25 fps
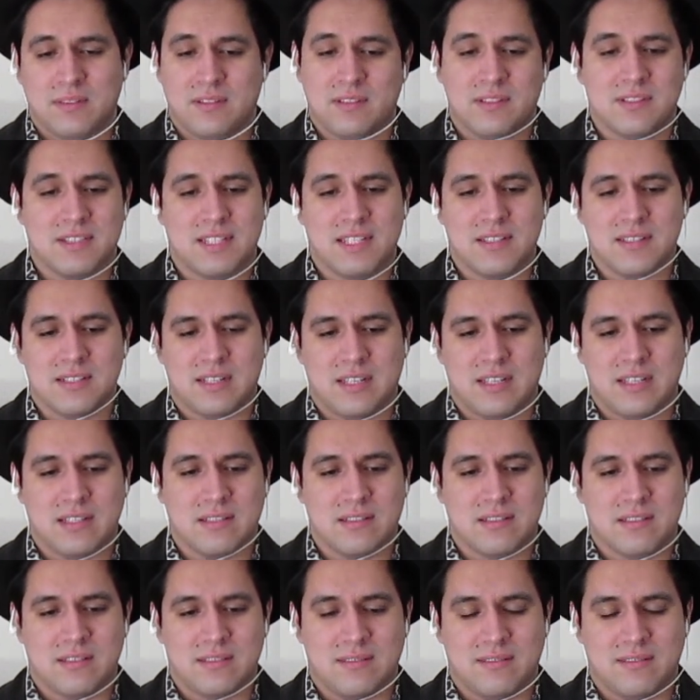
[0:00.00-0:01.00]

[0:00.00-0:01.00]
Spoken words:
He sounds nice.